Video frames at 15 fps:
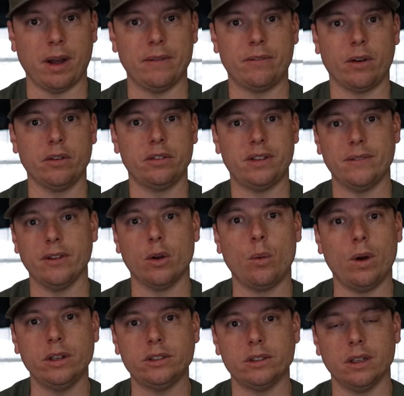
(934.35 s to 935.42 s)
My first seven
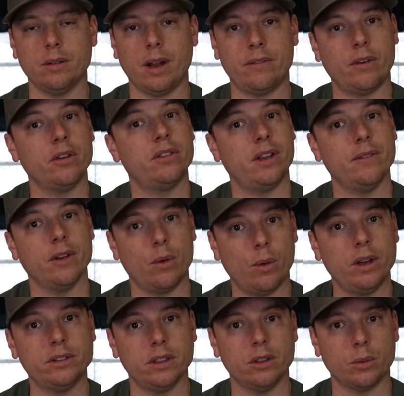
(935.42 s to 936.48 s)
questions, my first seven
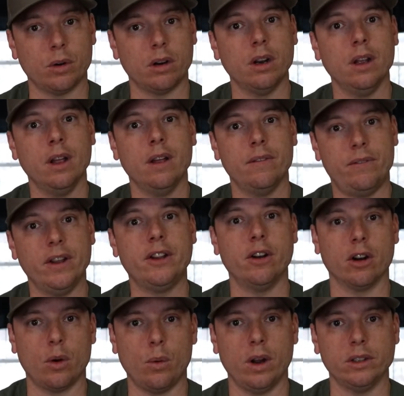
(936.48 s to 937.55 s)
questions were
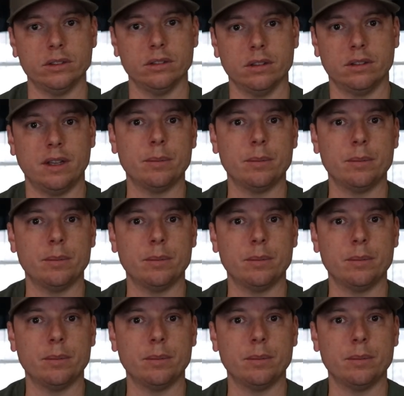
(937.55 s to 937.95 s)
figure questions.